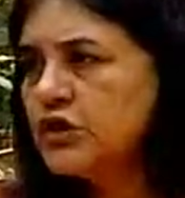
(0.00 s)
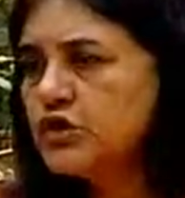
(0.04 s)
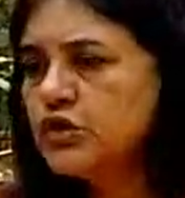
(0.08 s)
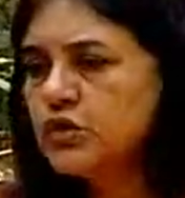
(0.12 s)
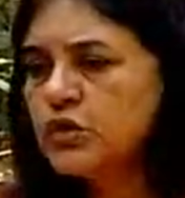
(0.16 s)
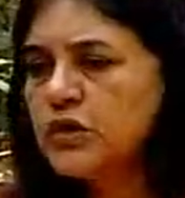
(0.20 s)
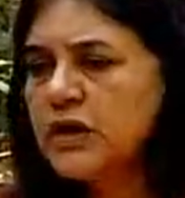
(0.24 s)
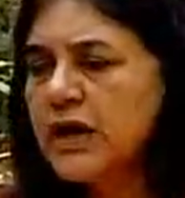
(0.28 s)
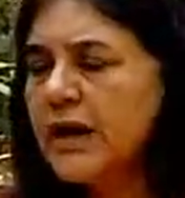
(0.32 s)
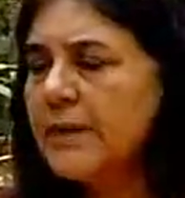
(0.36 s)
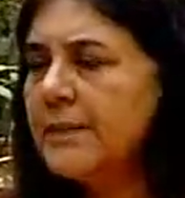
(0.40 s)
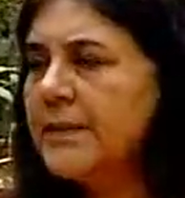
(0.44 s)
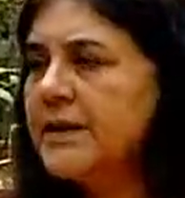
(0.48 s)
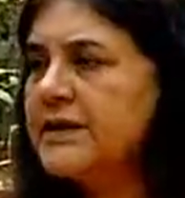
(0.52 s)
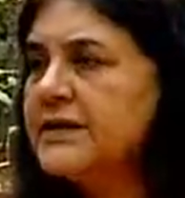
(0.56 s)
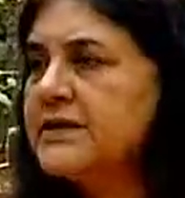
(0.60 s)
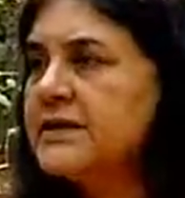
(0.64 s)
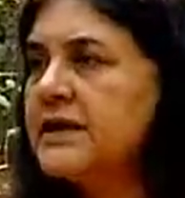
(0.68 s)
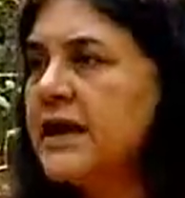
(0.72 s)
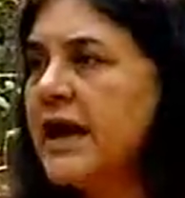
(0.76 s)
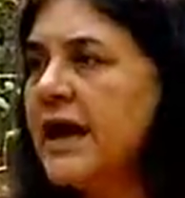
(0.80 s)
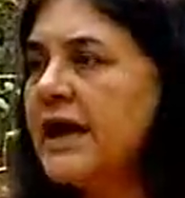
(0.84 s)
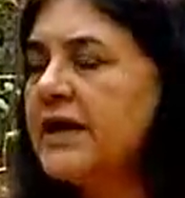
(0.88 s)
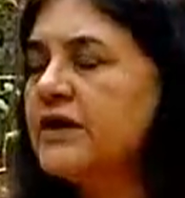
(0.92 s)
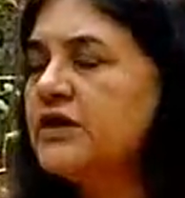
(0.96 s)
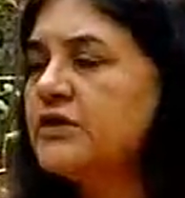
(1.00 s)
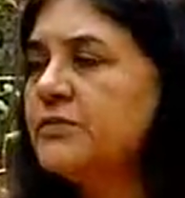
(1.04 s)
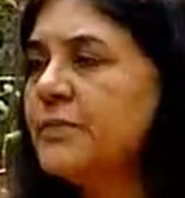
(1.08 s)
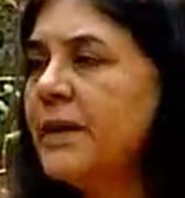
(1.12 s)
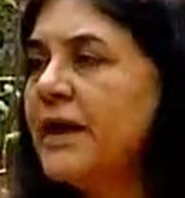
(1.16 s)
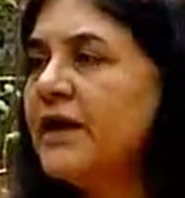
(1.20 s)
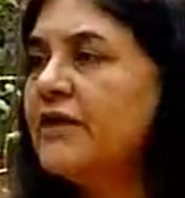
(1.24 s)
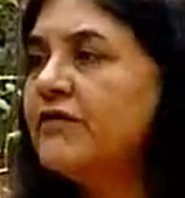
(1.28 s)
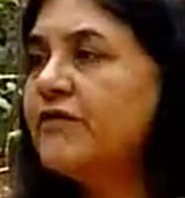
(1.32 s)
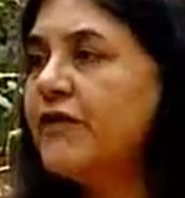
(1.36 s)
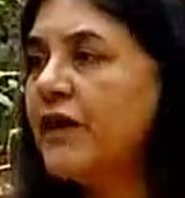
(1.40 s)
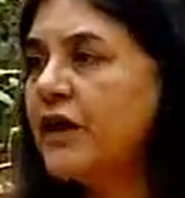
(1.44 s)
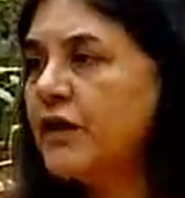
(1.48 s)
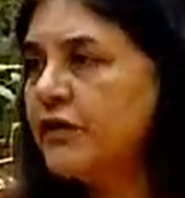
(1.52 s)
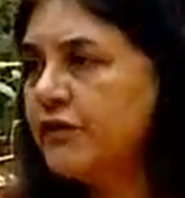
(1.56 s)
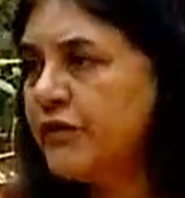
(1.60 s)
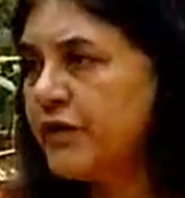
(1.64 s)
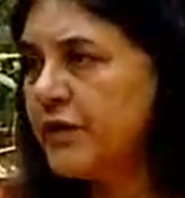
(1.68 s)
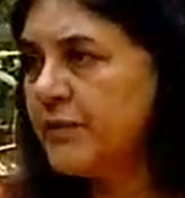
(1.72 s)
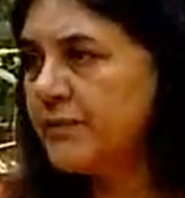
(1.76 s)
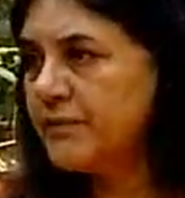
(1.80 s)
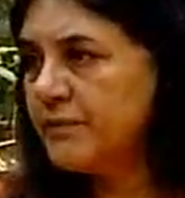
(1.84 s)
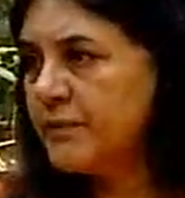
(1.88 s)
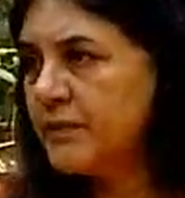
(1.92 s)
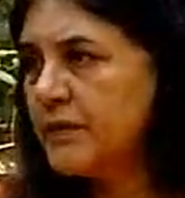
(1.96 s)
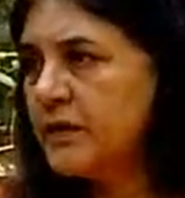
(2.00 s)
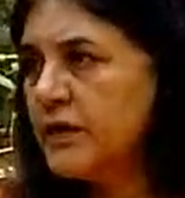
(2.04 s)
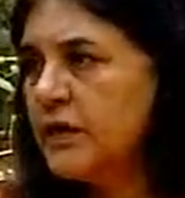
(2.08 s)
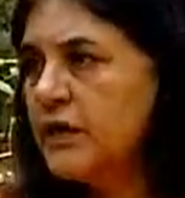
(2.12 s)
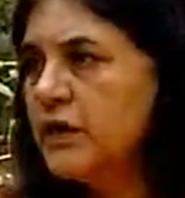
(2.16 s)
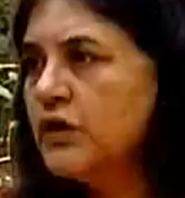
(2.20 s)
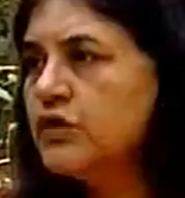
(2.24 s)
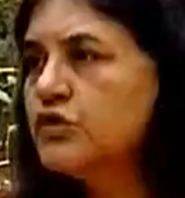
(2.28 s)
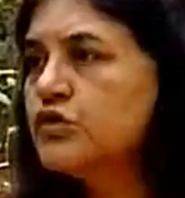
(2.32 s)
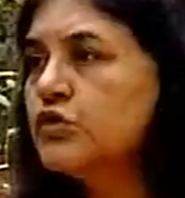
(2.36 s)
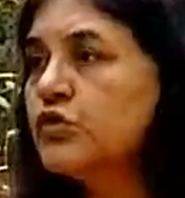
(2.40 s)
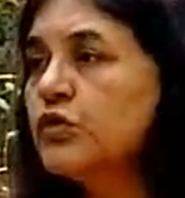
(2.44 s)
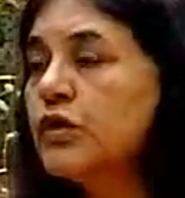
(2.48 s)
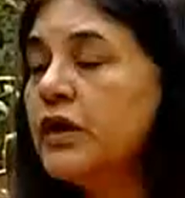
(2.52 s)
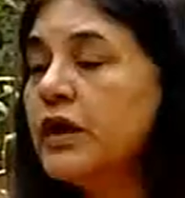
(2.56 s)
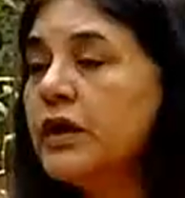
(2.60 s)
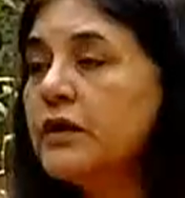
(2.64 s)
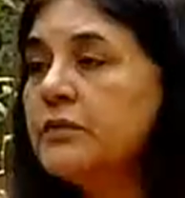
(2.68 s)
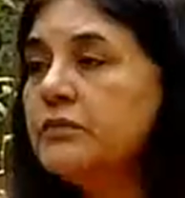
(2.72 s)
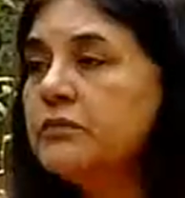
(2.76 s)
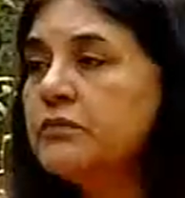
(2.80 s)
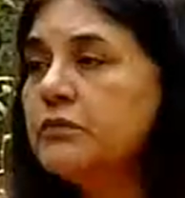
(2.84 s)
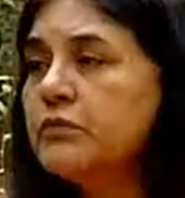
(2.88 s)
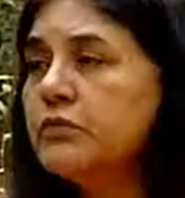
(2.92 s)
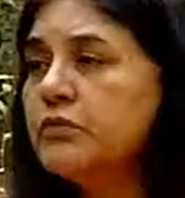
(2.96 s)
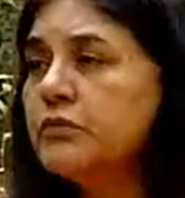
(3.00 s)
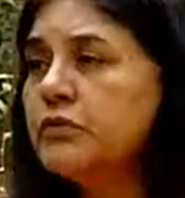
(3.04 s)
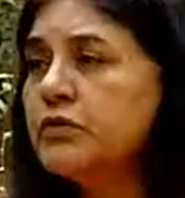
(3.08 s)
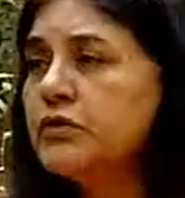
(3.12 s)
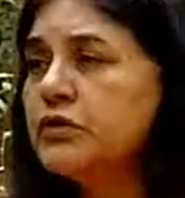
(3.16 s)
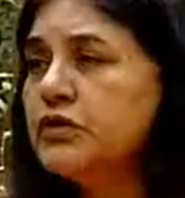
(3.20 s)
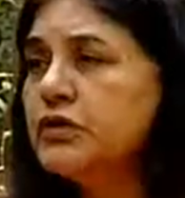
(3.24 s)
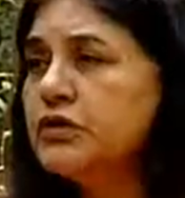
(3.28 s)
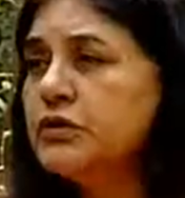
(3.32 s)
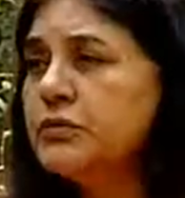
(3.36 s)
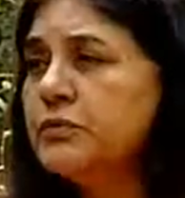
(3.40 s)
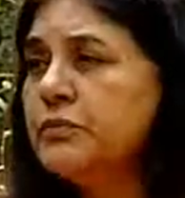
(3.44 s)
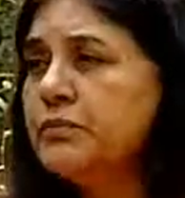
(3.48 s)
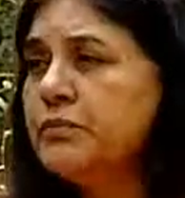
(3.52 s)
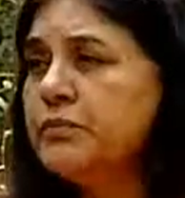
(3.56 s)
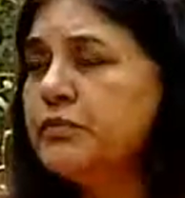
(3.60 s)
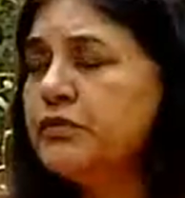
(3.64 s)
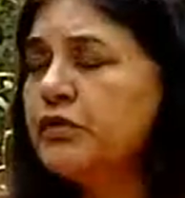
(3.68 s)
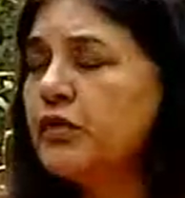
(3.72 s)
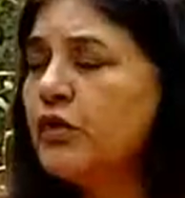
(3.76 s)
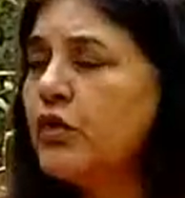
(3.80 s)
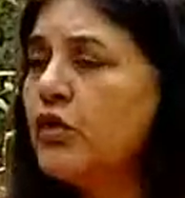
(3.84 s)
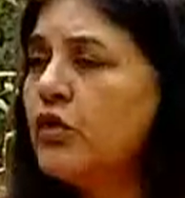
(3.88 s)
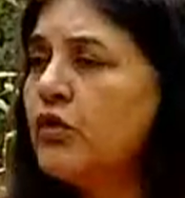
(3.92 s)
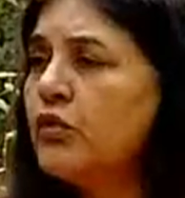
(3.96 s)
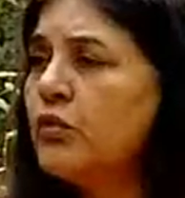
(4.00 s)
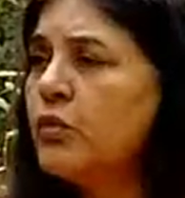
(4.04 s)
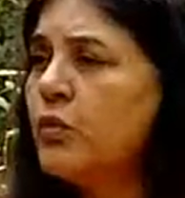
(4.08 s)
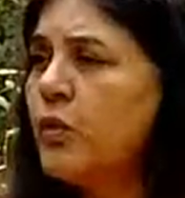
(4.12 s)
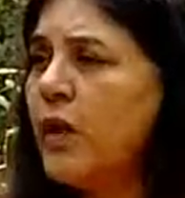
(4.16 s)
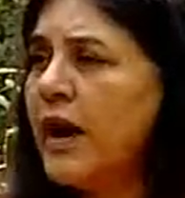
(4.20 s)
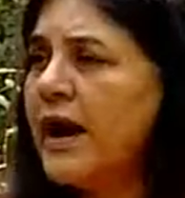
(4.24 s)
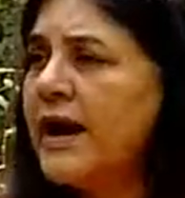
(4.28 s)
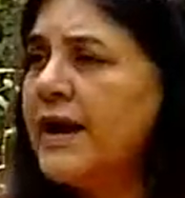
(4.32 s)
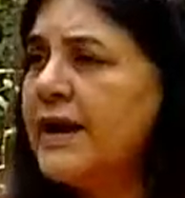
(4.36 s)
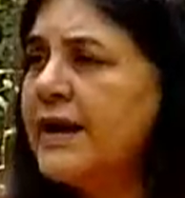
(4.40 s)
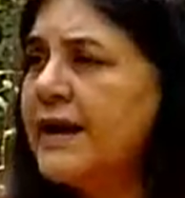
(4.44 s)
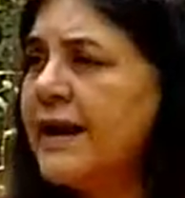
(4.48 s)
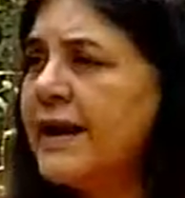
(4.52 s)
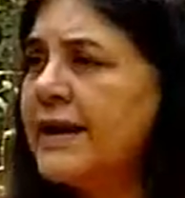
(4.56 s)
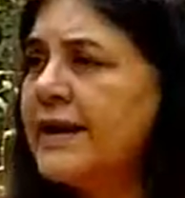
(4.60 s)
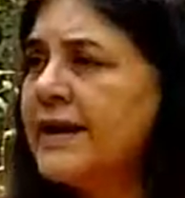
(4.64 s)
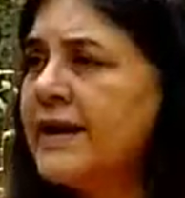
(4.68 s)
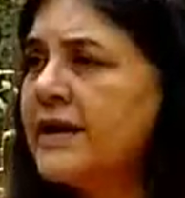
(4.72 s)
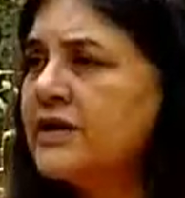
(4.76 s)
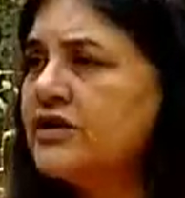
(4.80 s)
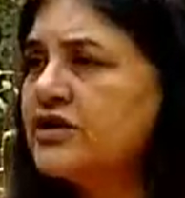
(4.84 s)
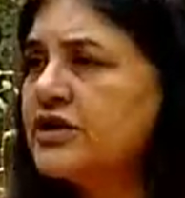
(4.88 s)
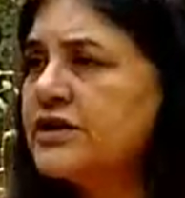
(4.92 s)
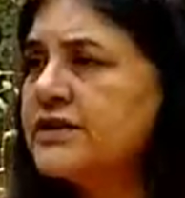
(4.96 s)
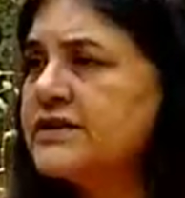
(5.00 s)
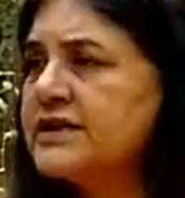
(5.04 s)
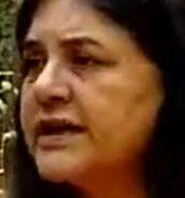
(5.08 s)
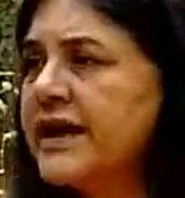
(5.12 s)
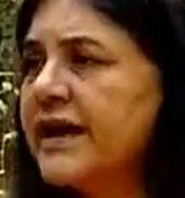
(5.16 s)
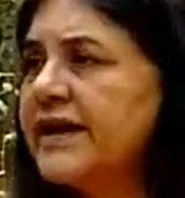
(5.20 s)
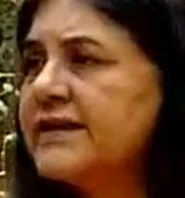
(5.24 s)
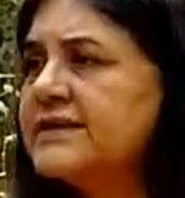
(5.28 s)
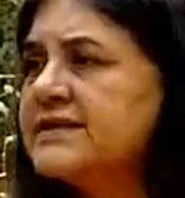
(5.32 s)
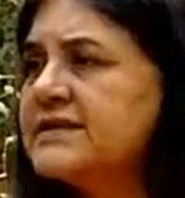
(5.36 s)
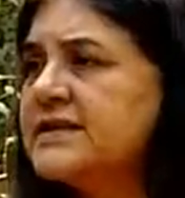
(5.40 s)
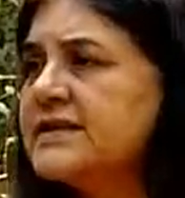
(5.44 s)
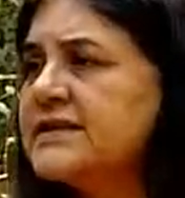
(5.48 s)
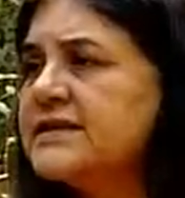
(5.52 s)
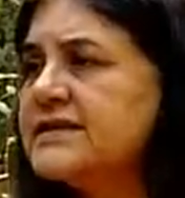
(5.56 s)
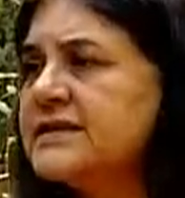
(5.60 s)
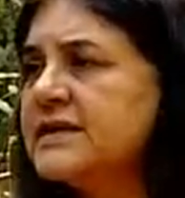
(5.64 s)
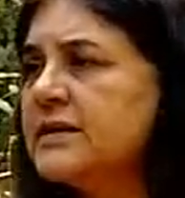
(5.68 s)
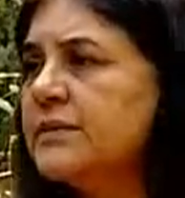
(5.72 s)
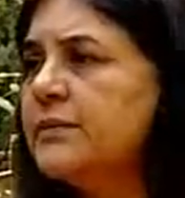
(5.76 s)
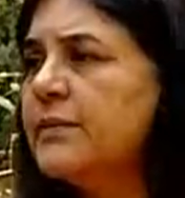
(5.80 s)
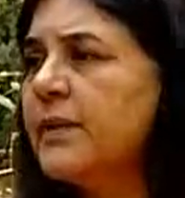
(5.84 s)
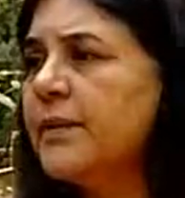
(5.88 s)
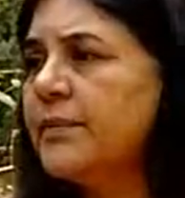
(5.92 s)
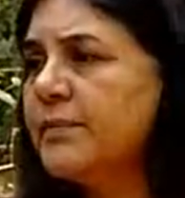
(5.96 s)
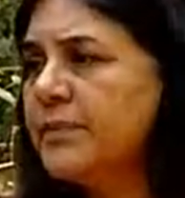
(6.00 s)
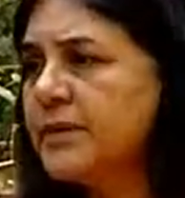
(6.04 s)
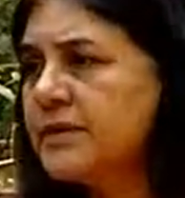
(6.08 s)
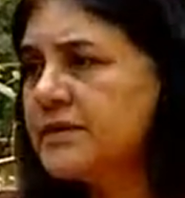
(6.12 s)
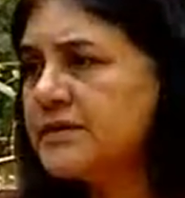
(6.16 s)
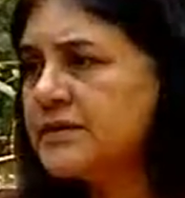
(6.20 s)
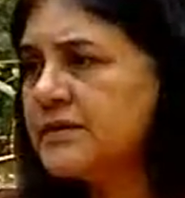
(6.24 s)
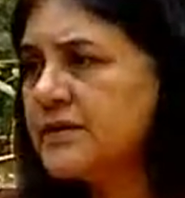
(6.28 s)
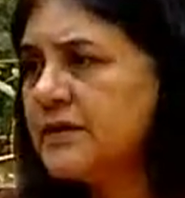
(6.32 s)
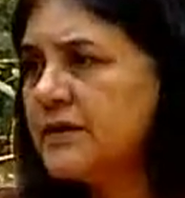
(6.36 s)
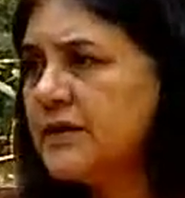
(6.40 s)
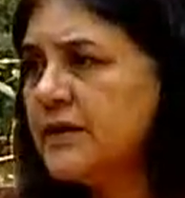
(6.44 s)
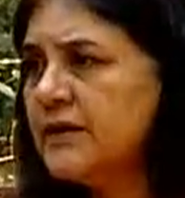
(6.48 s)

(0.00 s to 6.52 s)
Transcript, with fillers: to come and, and make fun of him, to um, throw wild allegations against his team members.